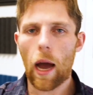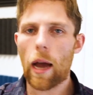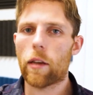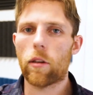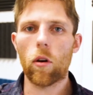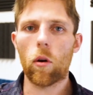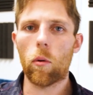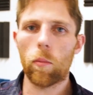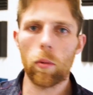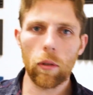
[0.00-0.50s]
I
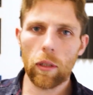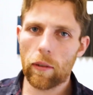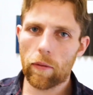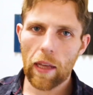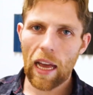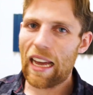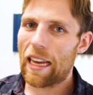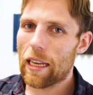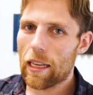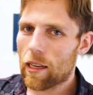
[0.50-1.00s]
don't believe
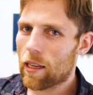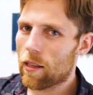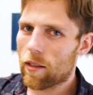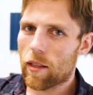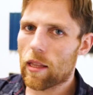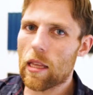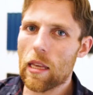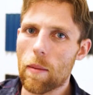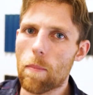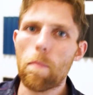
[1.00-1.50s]
that it
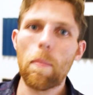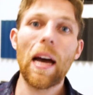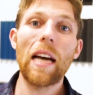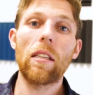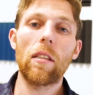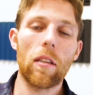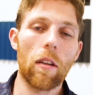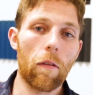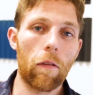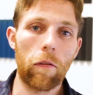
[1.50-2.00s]
is the
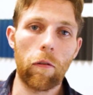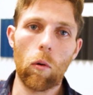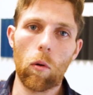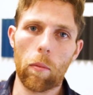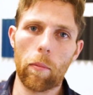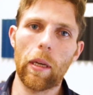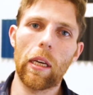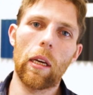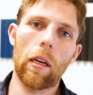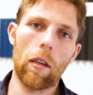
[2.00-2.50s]
best
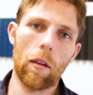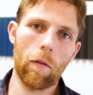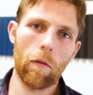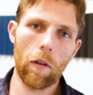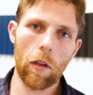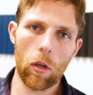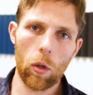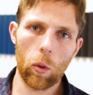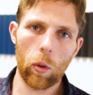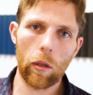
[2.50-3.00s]
for me
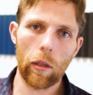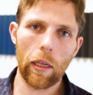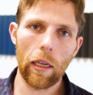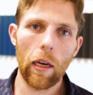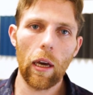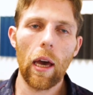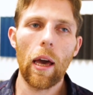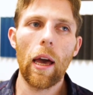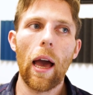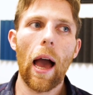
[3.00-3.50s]
individually.